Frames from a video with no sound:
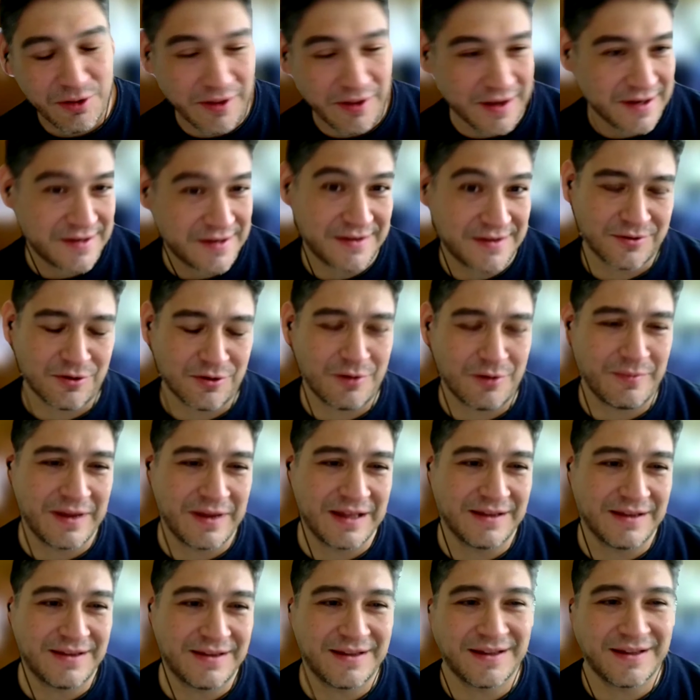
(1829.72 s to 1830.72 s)
things to
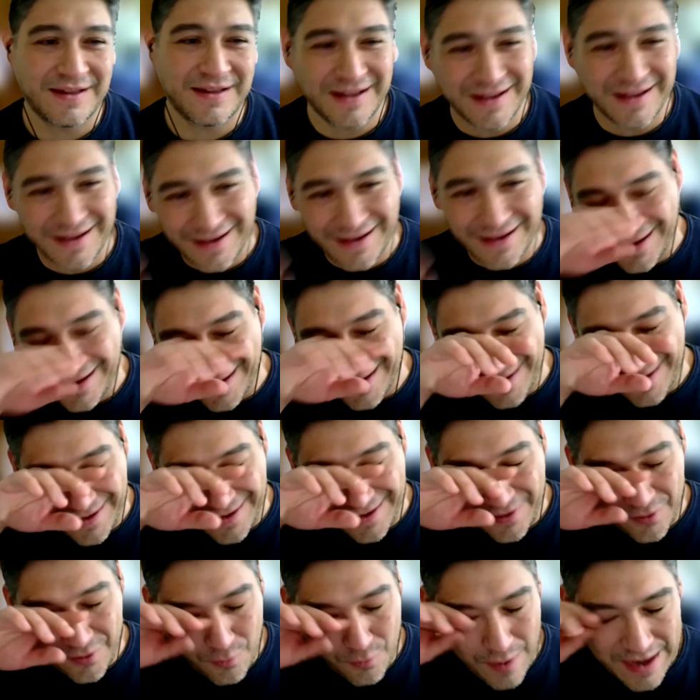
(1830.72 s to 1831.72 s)
comment.
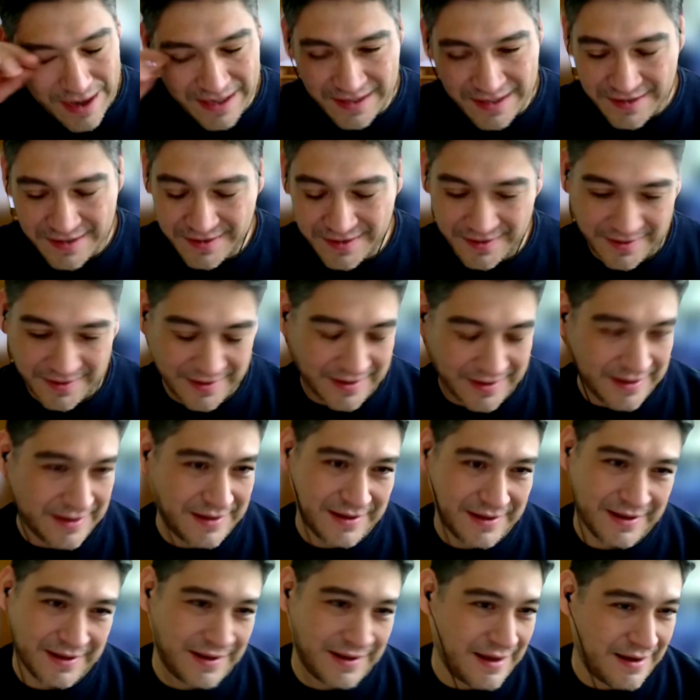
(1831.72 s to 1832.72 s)
One is
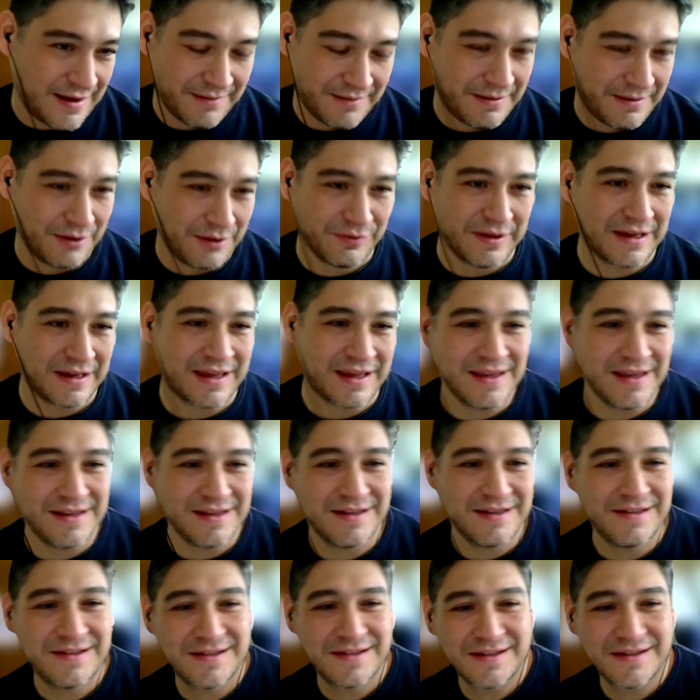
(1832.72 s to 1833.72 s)
about the
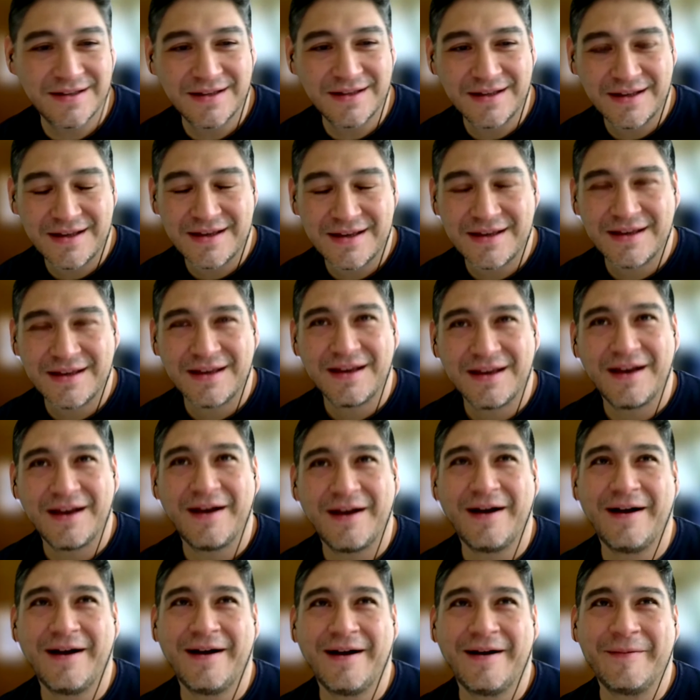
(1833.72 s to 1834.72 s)
keys.
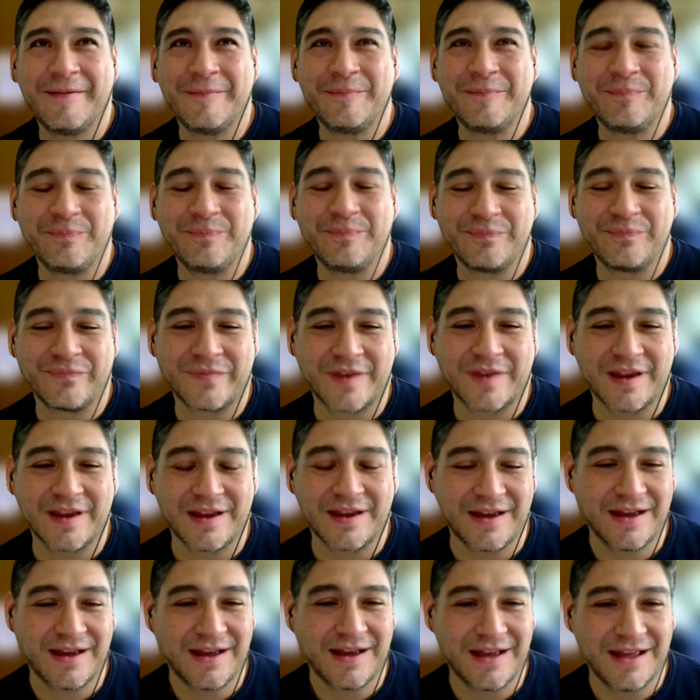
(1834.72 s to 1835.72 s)
You
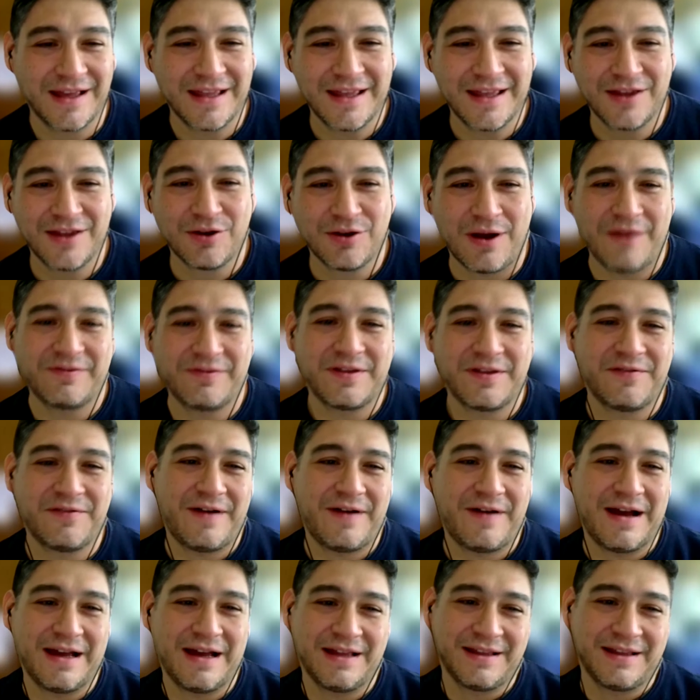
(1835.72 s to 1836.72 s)
have
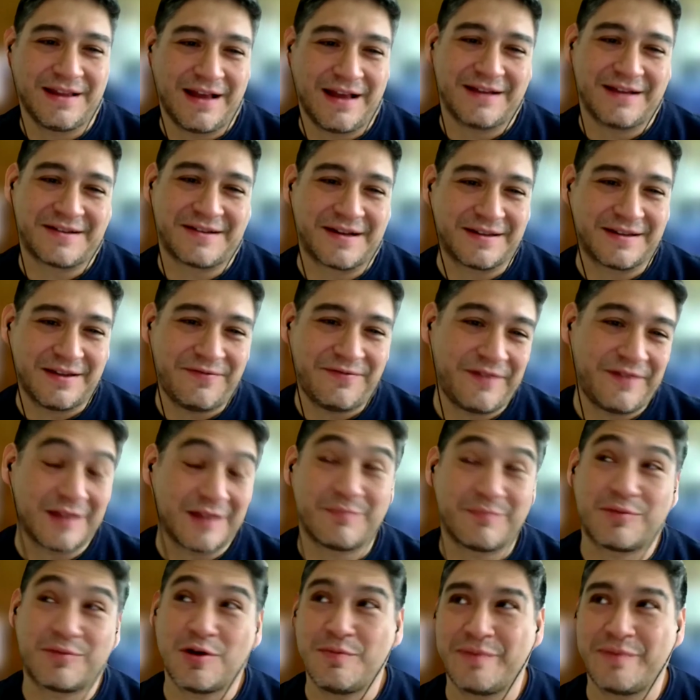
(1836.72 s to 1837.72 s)
defined a
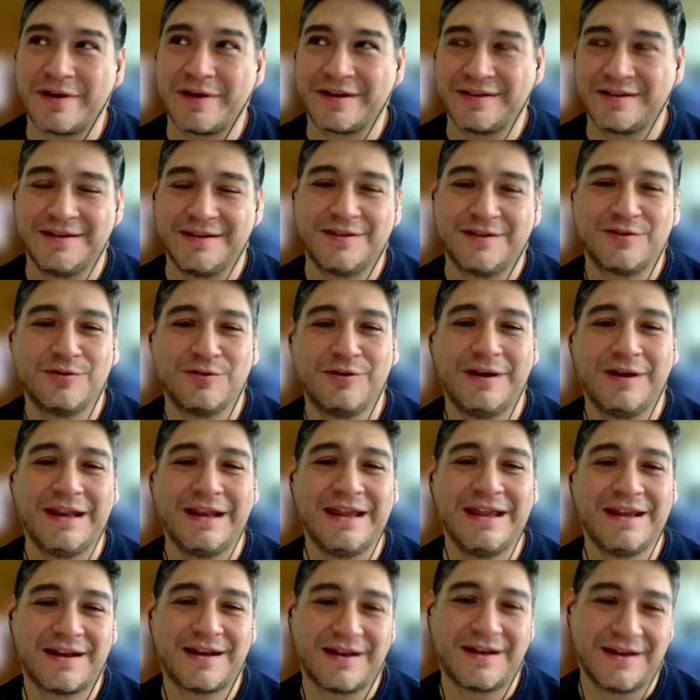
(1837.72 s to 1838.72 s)
certificate property to
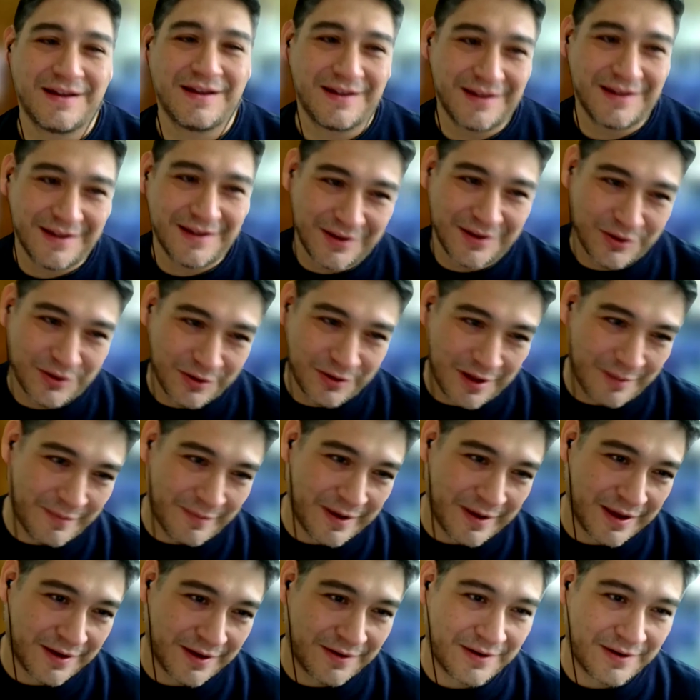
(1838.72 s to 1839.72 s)
link to the